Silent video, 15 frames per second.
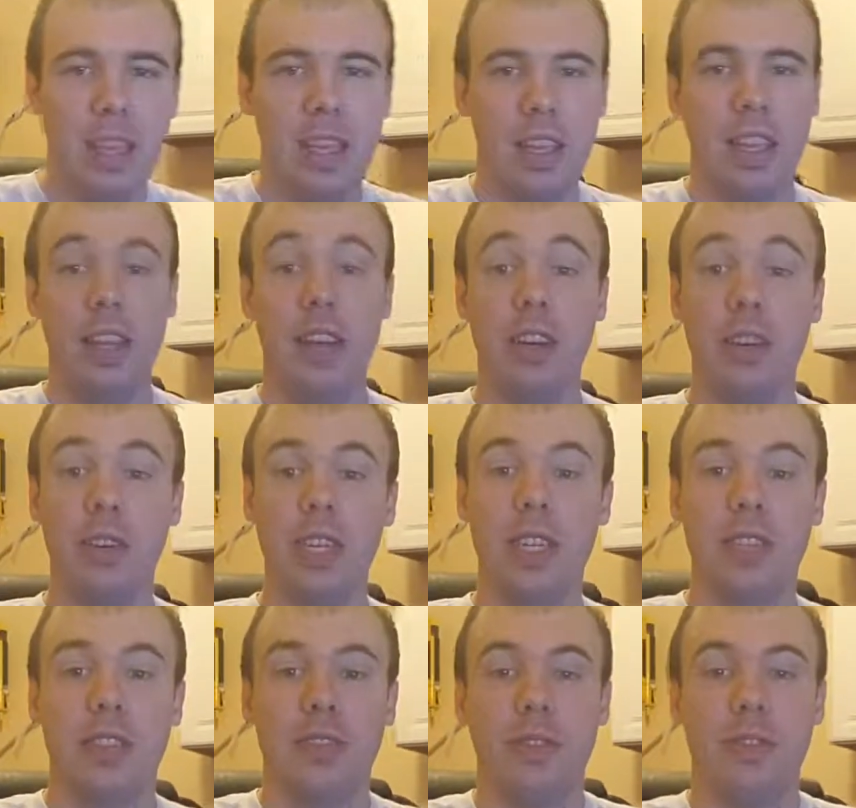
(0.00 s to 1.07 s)
You know,
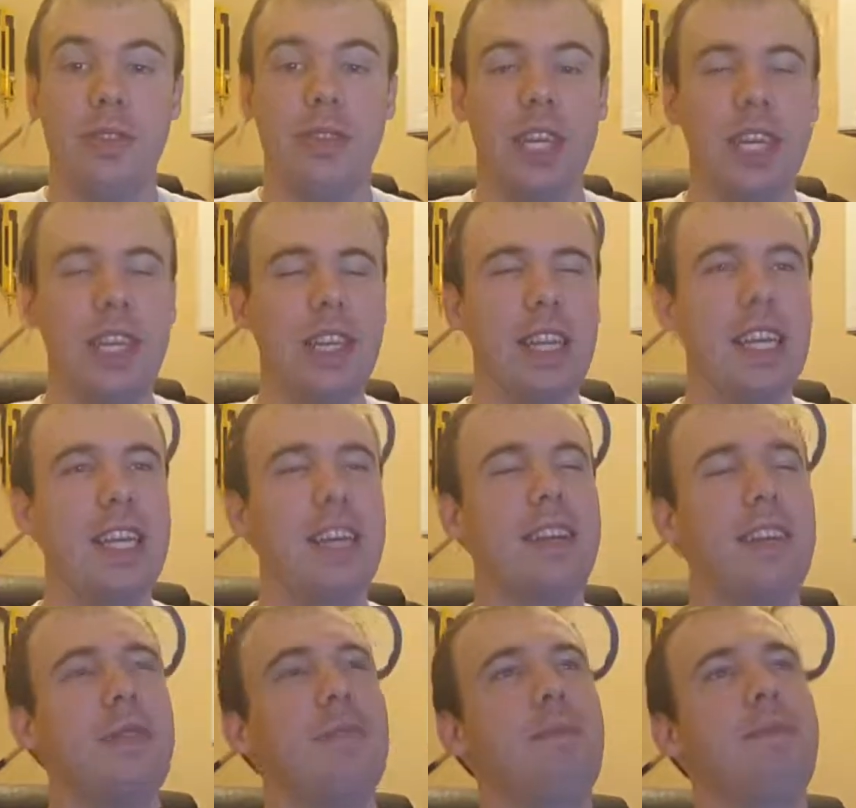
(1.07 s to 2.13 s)
it's true that like